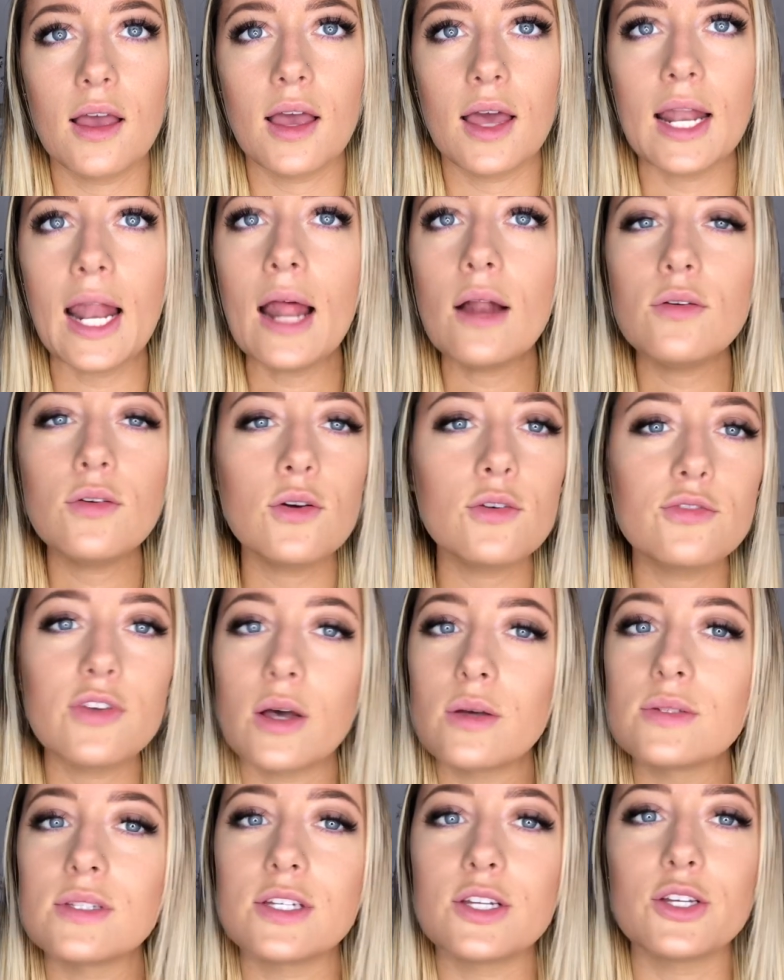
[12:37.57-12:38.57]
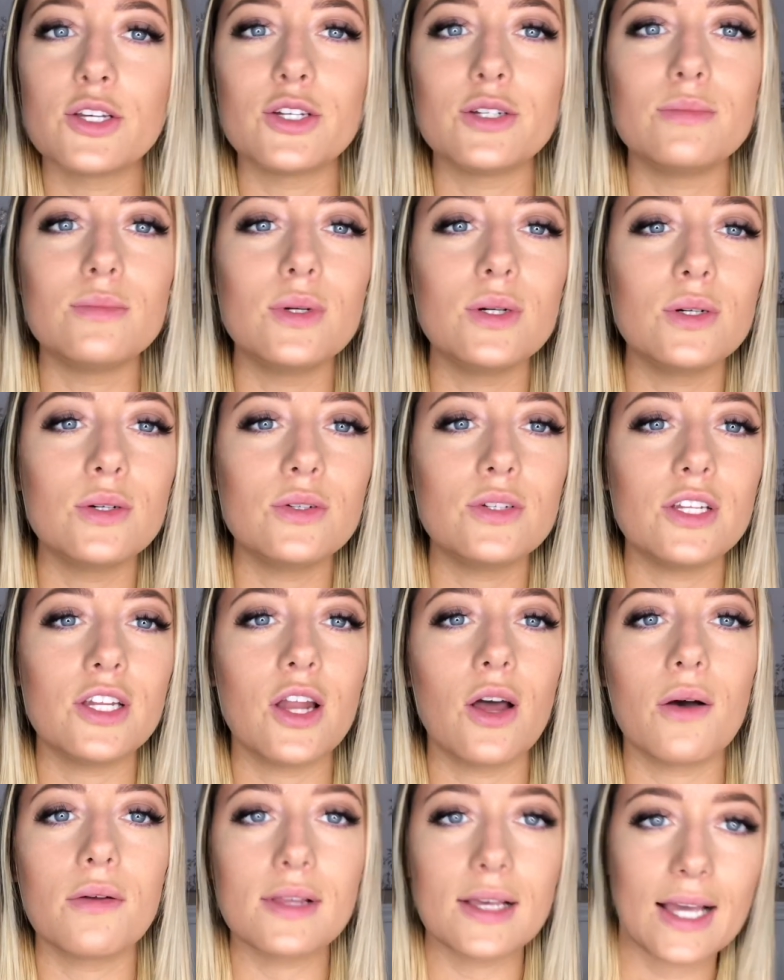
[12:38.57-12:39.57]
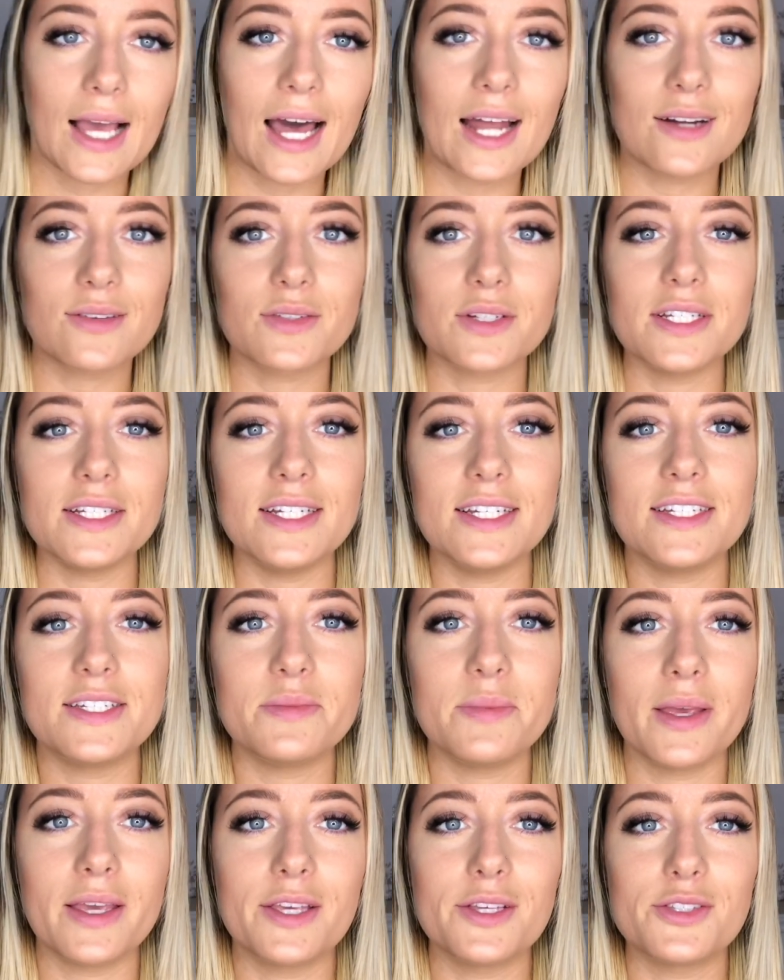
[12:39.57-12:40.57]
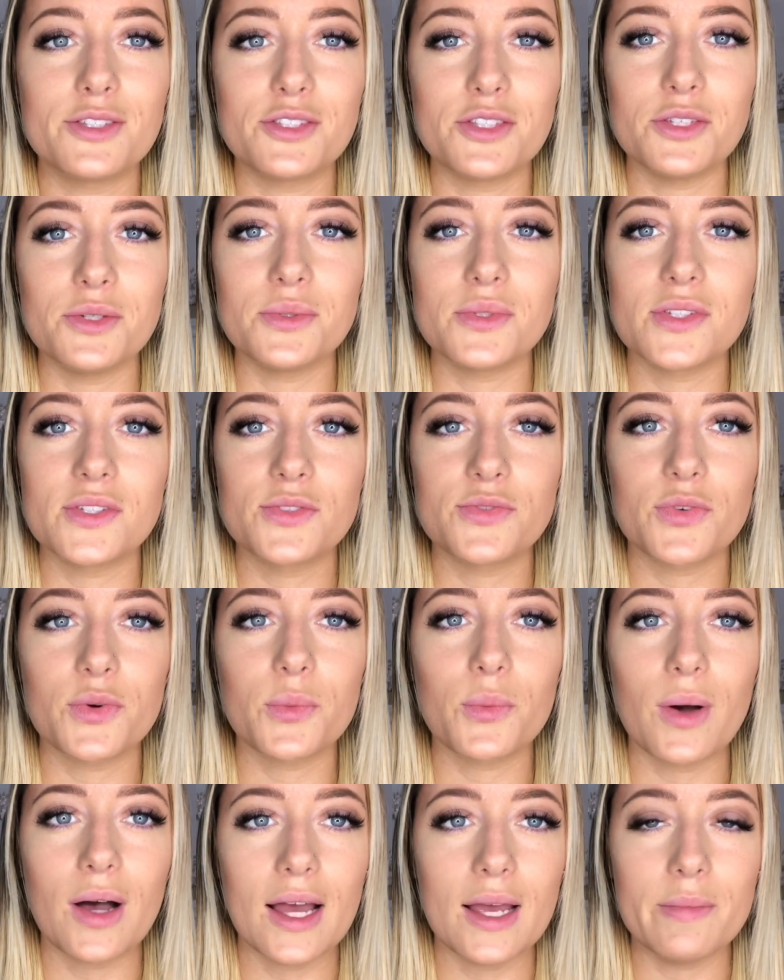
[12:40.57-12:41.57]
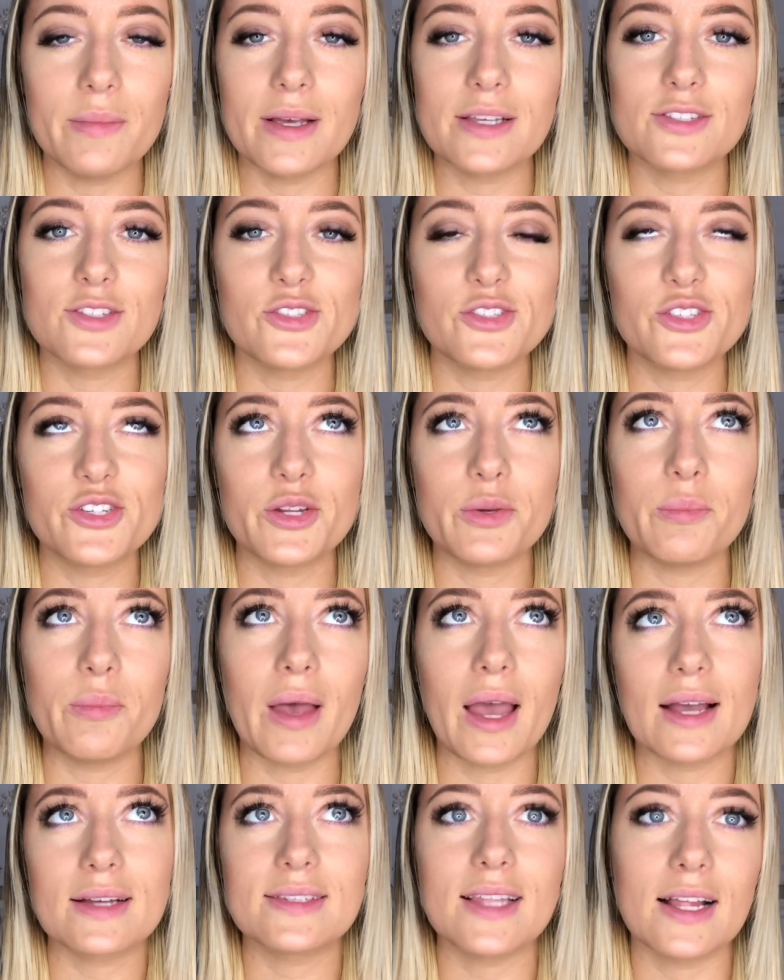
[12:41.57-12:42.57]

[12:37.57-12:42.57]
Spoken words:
and I don't know if I was in a good mood, you know, like I don't really need to make excuses for why I messaged him back.